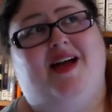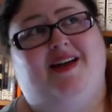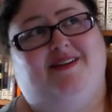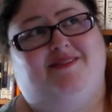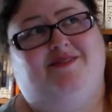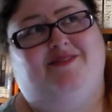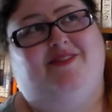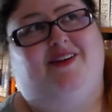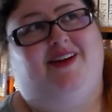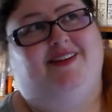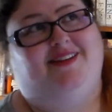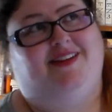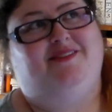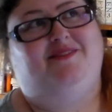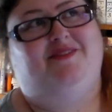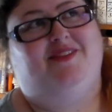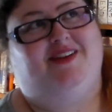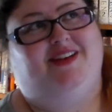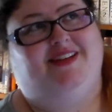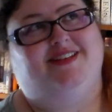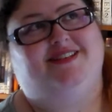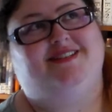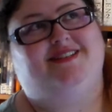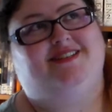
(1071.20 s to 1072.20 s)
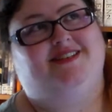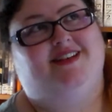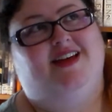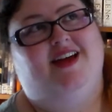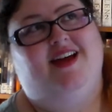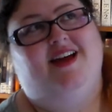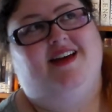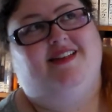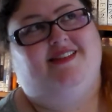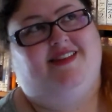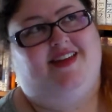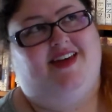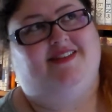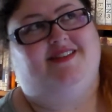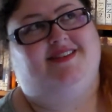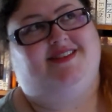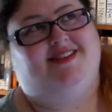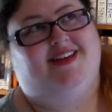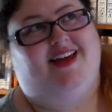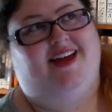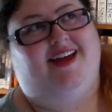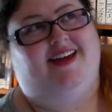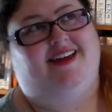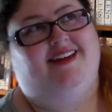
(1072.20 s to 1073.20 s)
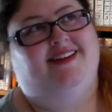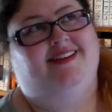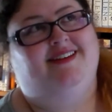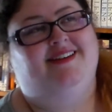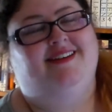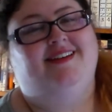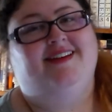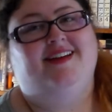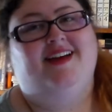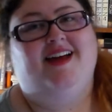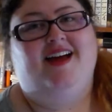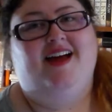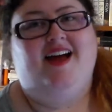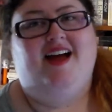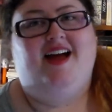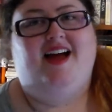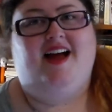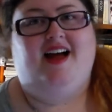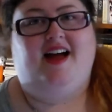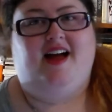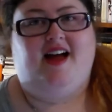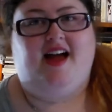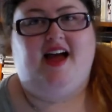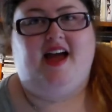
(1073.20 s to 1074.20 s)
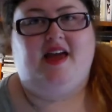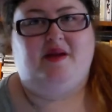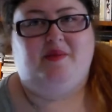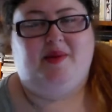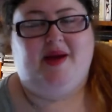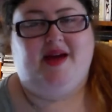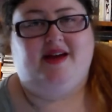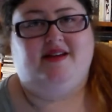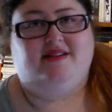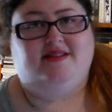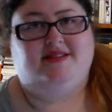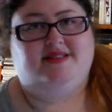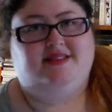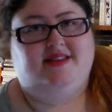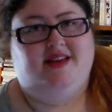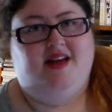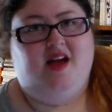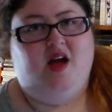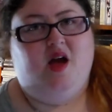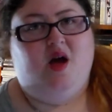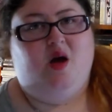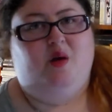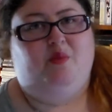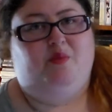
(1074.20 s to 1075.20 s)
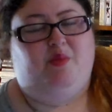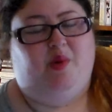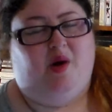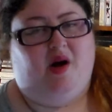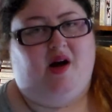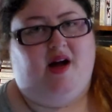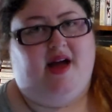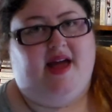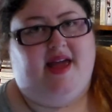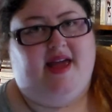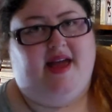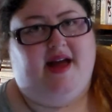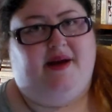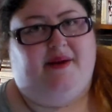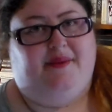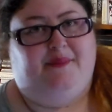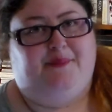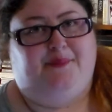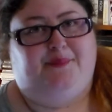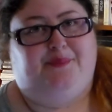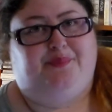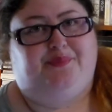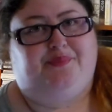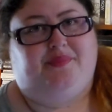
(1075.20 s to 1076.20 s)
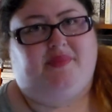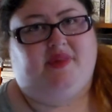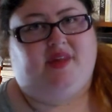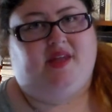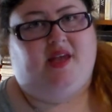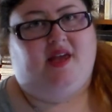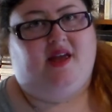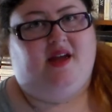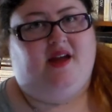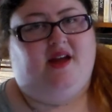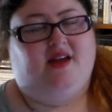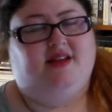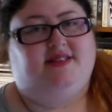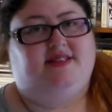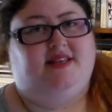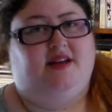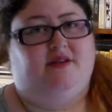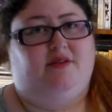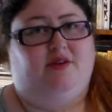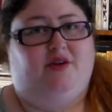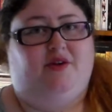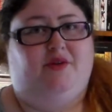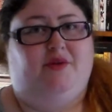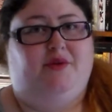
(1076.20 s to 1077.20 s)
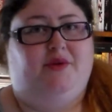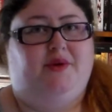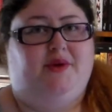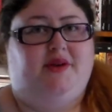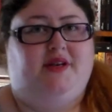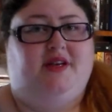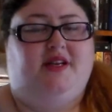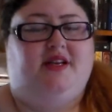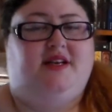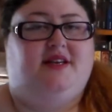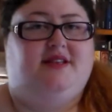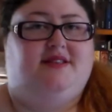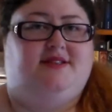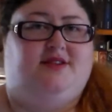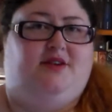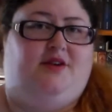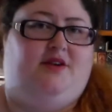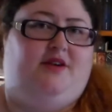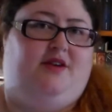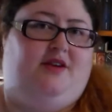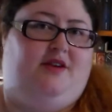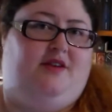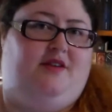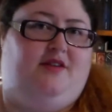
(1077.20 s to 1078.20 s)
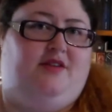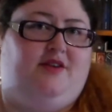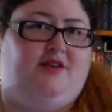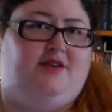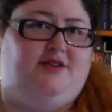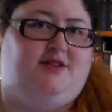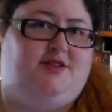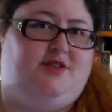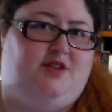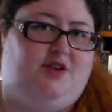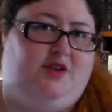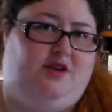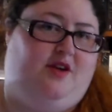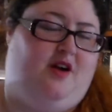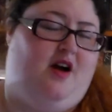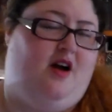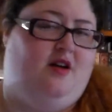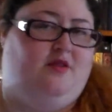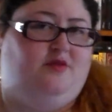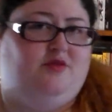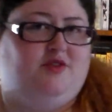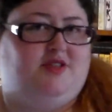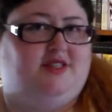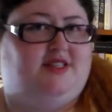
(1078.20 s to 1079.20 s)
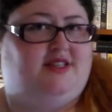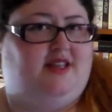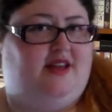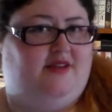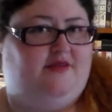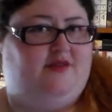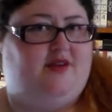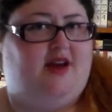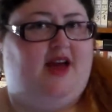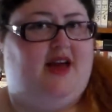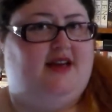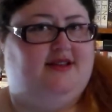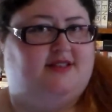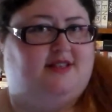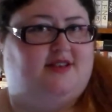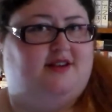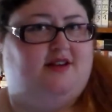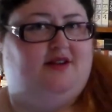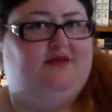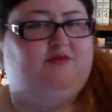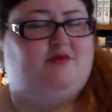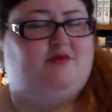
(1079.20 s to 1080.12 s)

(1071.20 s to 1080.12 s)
and finally finished the other day Ape House by Sarah Gruen. So those two I will just leave as